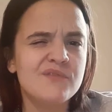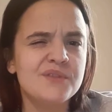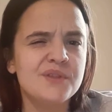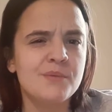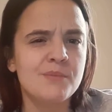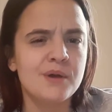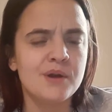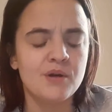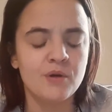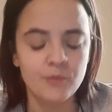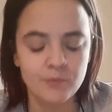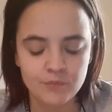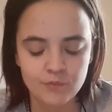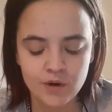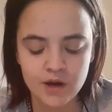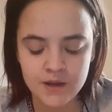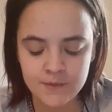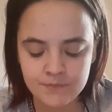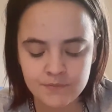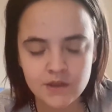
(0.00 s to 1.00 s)
in the middle,
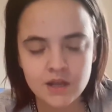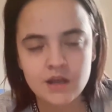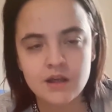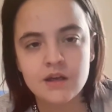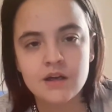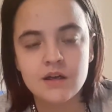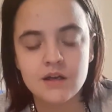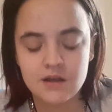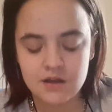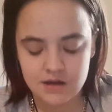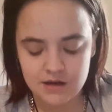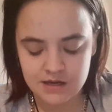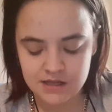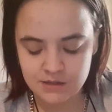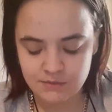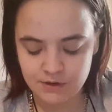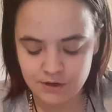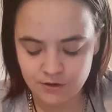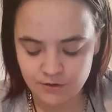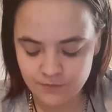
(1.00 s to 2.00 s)
right? In the
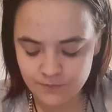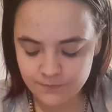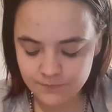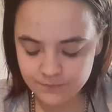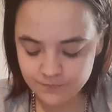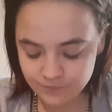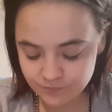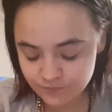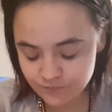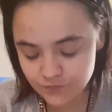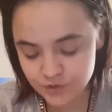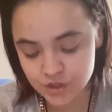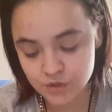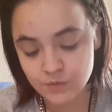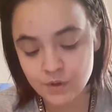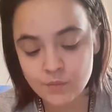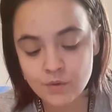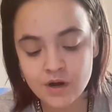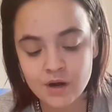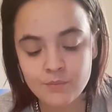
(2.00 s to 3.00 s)
middle. So
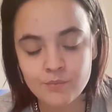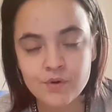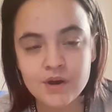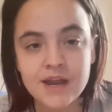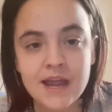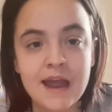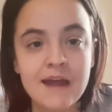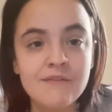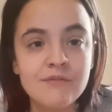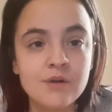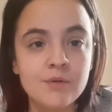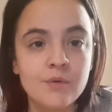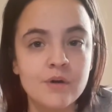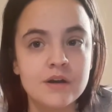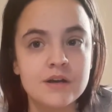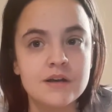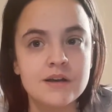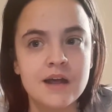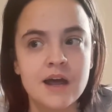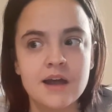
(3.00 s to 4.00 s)
we want to bring
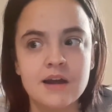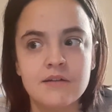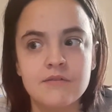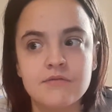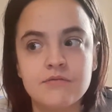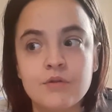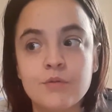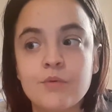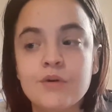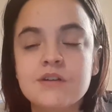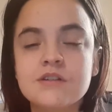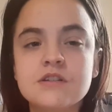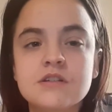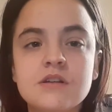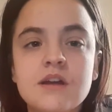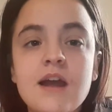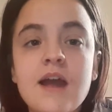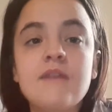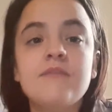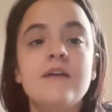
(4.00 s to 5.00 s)
everyone we wish
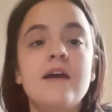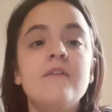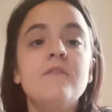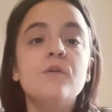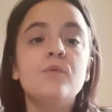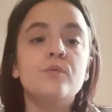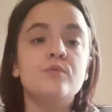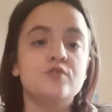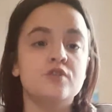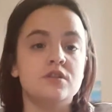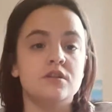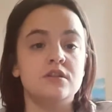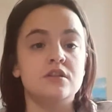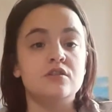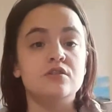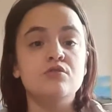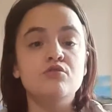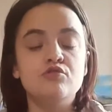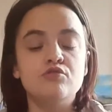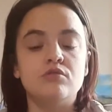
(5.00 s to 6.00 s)
if everyone was just on
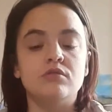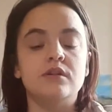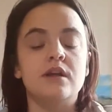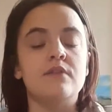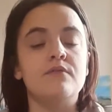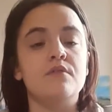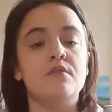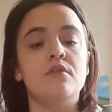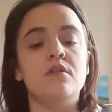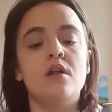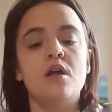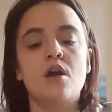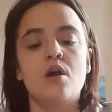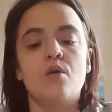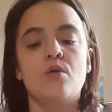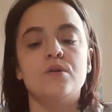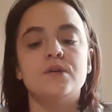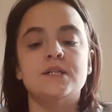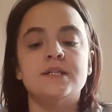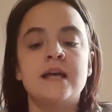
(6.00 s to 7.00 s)
this neutral level
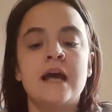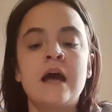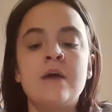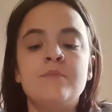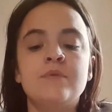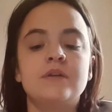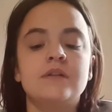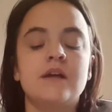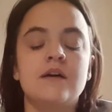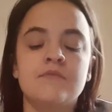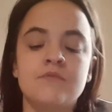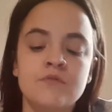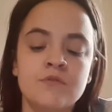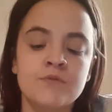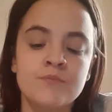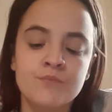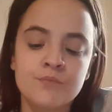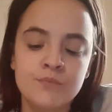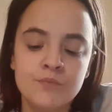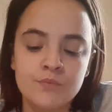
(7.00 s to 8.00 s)
or this happy
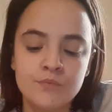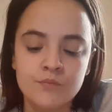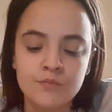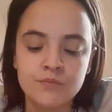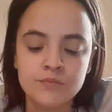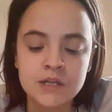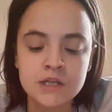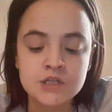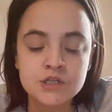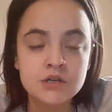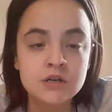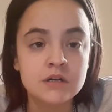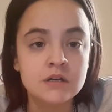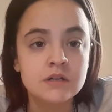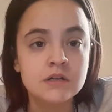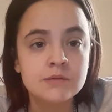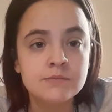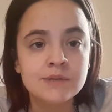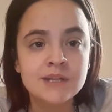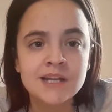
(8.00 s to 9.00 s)
level, that's good.
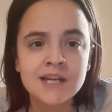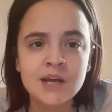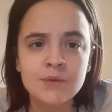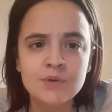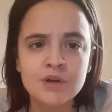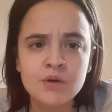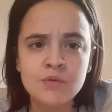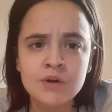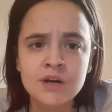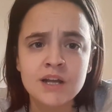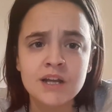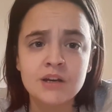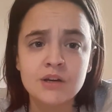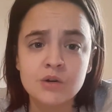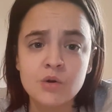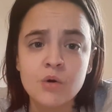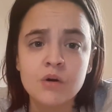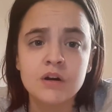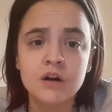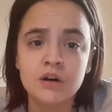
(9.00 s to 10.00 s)
But again, we don't want to
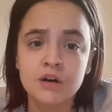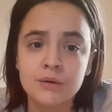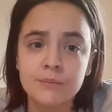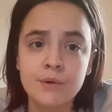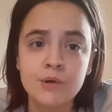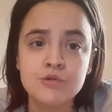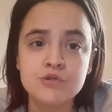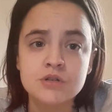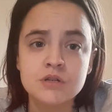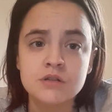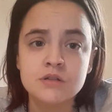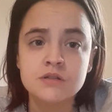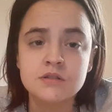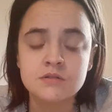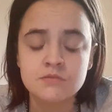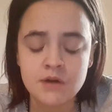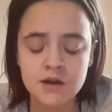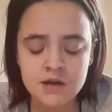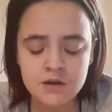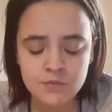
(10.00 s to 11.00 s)
ignore our emotions,
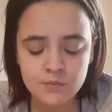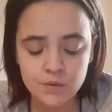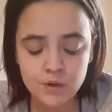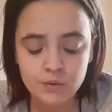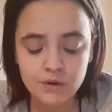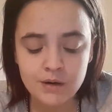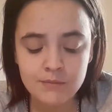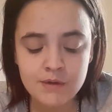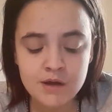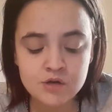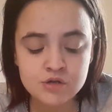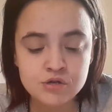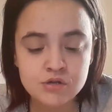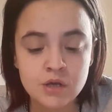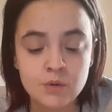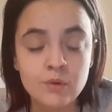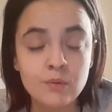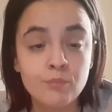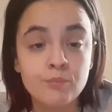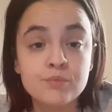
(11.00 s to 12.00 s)
right? We want to make sure
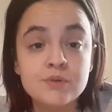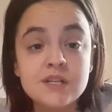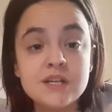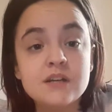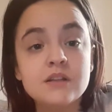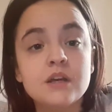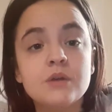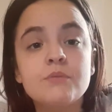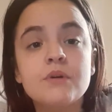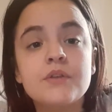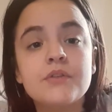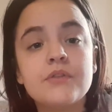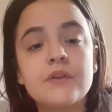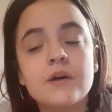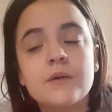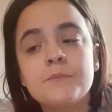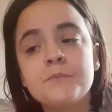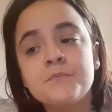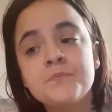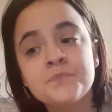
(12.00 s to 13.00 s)
that we're dealing with
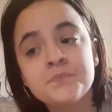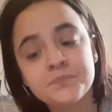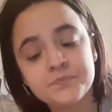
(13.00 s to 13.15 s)
them.